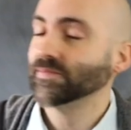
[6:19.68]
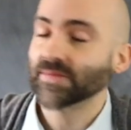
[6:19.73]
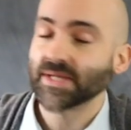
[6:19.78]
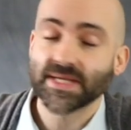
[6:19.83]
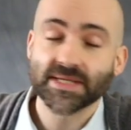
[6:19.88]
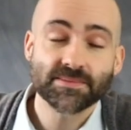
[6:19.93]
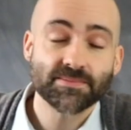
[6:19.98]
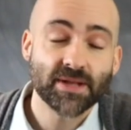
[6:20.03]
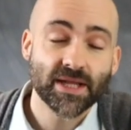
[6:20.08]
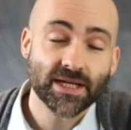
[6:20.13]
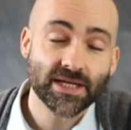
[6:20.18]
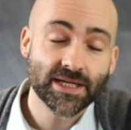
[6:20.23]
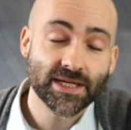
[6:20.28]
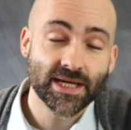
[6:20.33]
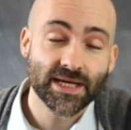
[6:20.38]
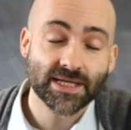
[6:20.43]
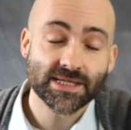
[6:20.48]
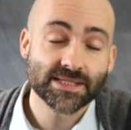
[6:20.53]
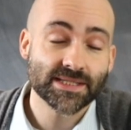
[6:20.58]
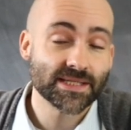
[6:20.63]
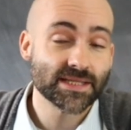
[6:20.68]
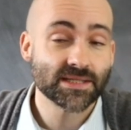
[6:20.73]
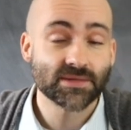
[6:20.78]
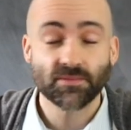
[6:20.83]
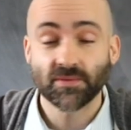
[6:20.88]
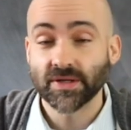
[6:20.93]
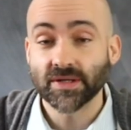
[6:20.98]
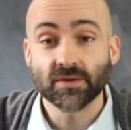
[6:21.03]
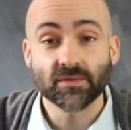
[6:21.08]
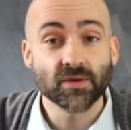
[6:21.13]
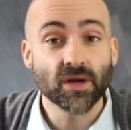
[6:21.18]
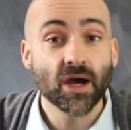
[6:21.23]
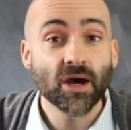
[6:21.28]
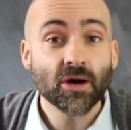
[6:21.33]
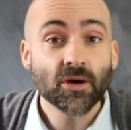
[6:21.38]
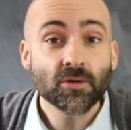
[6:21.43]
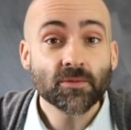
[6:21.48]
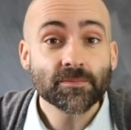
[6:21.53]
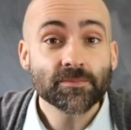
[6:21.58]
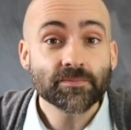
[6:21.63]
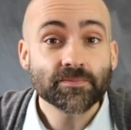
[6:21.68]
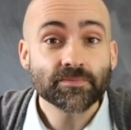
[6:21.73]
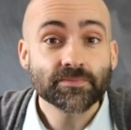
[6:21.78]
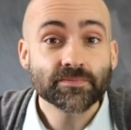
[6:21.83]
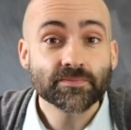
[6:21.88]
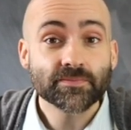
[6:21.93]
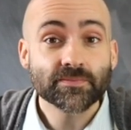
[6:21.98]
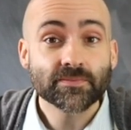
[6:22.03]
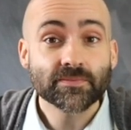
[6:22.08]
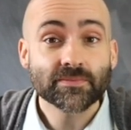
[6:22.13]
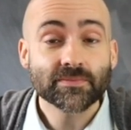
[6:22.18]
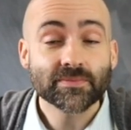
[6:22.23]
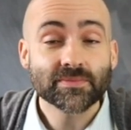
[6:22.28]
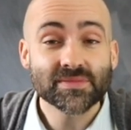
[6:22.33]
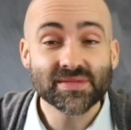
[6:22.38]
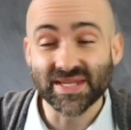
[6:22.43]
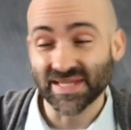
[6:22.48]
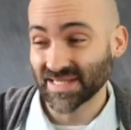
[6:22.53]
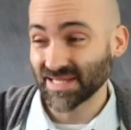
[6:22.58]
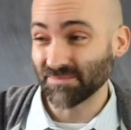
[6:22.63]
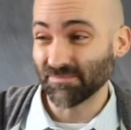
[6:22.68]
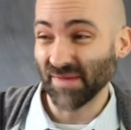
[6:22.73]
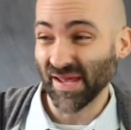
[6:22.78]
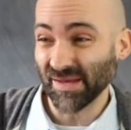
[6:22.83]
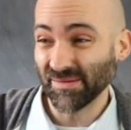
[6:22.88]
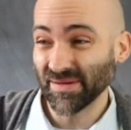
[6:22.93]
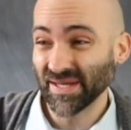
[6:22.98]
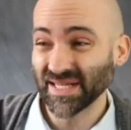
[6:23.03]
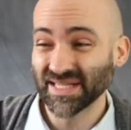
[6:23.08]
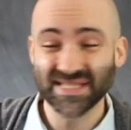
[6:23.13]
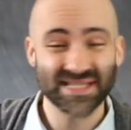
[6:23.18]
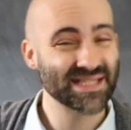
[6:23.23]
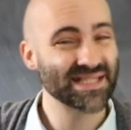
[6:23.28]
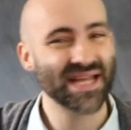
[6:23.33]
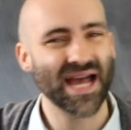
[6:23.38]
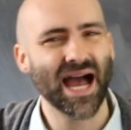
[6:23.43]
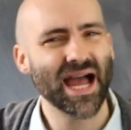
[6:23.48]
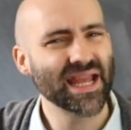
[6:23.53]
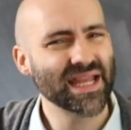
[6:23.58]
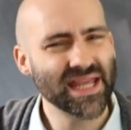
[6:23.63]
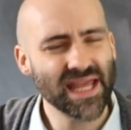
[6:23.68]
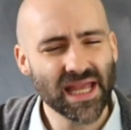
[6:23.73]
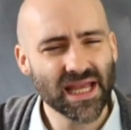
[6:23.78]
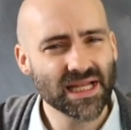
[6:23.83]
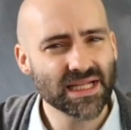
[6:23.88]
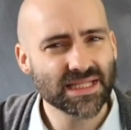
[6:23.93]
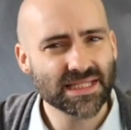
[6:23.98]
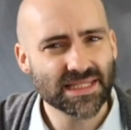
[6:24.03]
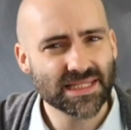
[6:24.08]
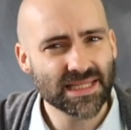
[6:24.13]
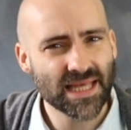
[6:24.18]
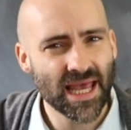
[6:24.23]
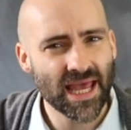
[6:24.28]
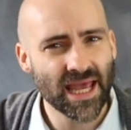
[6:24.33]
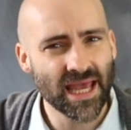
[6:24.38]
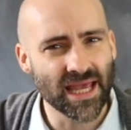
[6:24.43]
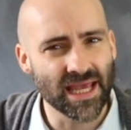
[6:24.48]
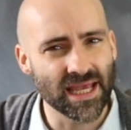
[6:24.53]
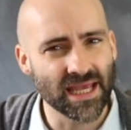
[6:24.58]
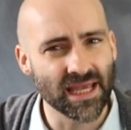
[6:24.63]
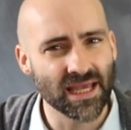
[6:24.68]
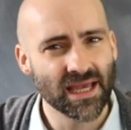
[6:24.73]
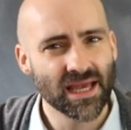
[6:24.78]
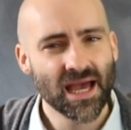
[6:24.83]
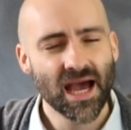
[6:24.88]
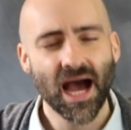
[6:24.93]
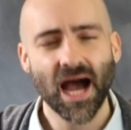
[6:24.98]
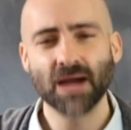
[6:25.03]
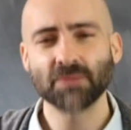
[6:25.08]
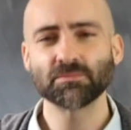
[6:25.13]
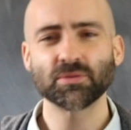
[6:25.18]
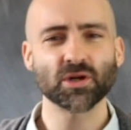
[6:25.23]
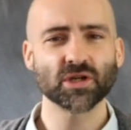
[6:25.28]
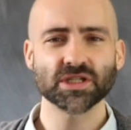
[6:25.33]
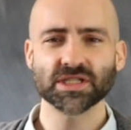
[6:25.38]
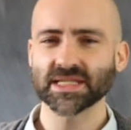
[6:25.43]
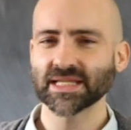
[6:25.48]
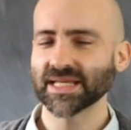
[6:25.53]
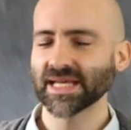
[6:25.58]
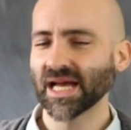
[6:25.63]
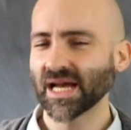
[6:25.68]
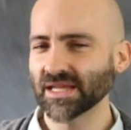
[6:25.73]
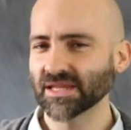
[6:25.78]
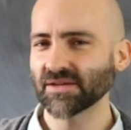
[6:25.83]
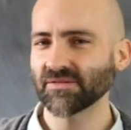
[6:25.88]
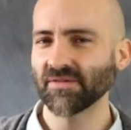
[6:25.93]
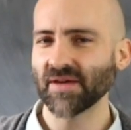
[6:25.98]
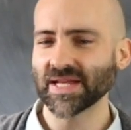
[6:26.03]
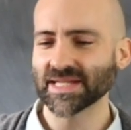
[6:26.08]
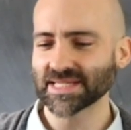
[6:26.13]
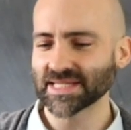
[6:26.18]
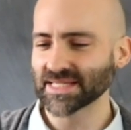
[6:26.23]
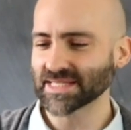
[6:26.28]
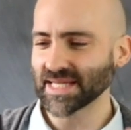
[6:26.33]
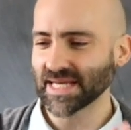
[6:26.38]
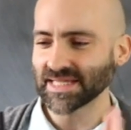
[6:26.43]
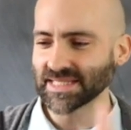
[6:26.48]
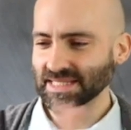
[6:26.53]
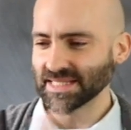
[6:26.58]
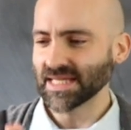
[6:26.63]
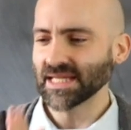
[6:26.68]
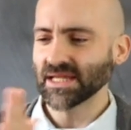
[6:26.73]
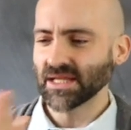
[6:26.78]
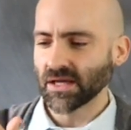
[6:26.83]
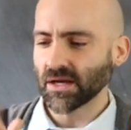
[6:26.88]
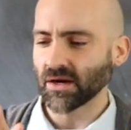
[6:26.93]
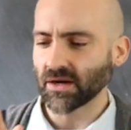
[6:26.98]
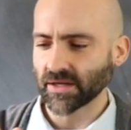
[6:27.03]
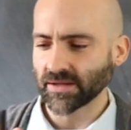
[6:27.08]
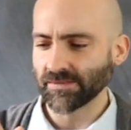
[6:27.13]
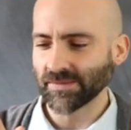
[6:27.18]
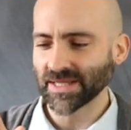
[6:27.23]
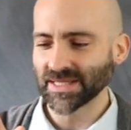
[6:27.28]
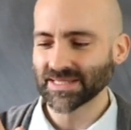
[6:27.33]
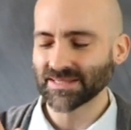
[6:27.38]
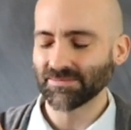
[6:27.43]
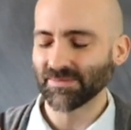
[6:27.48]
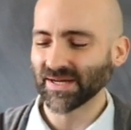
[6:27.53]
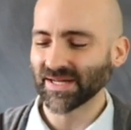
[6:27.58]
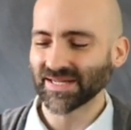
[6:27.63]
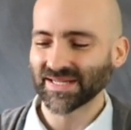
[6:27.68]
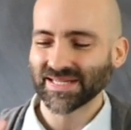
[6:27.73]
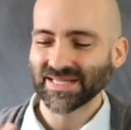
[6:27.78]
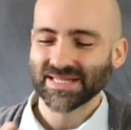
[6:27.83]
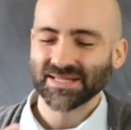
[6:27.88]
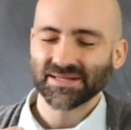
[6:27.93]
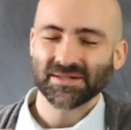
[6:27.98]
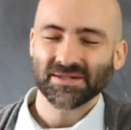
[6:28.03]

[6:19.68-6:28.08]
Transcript: Does Planet Nine exist? We don't know. Does it maybe exist? I can't say. I'm personally on the fence because I see the arguments, but